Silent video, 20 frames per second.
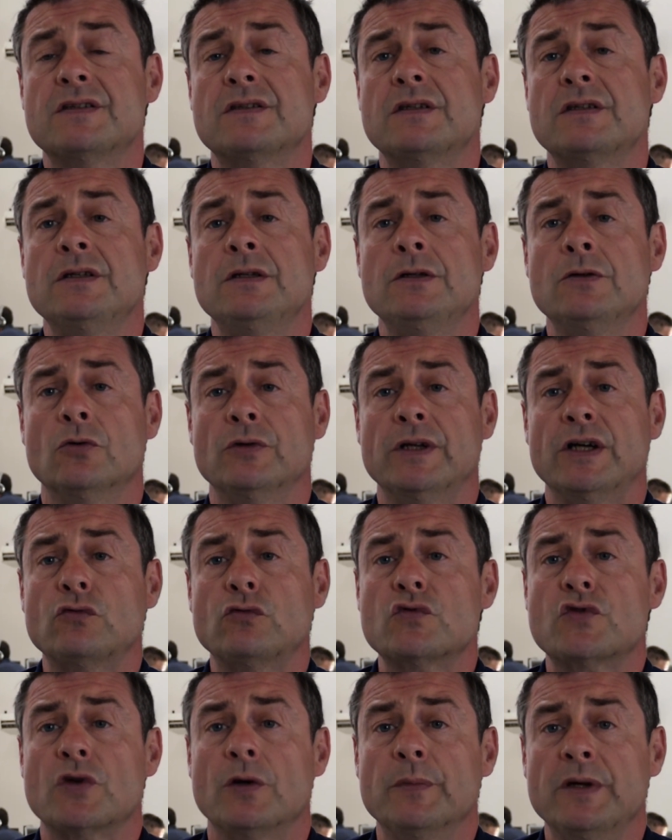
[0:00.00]
we all remember
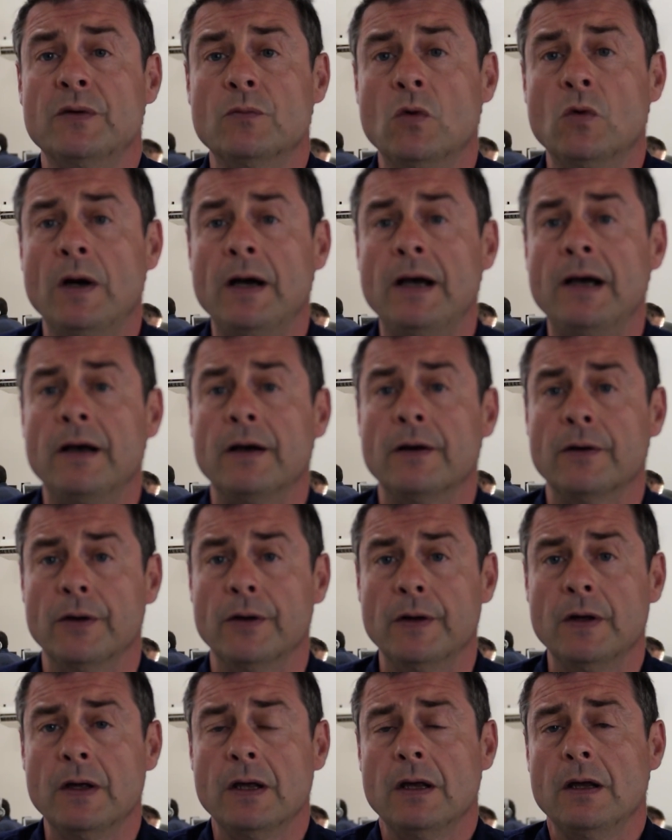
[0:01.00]
Peter Ustinov as
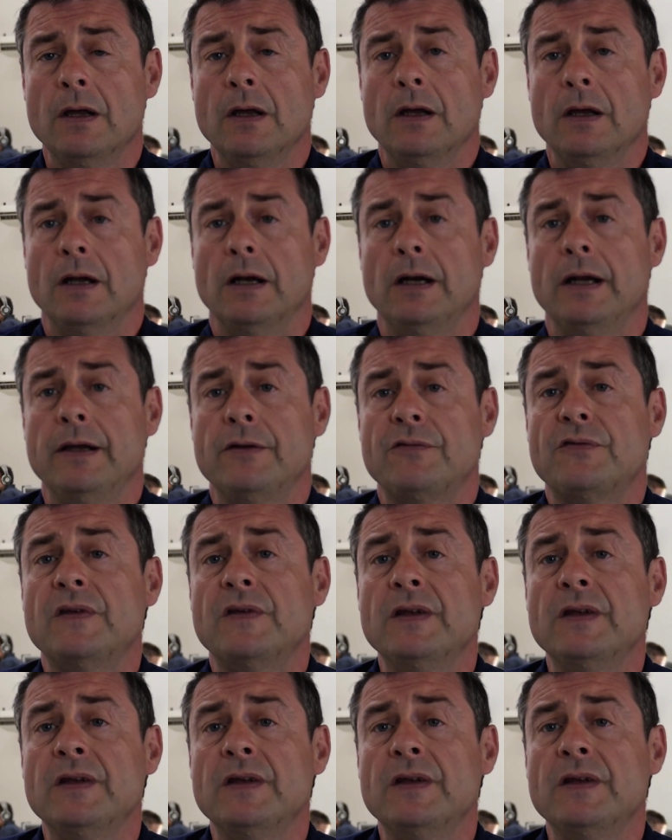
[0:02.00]
Hercule Poirot.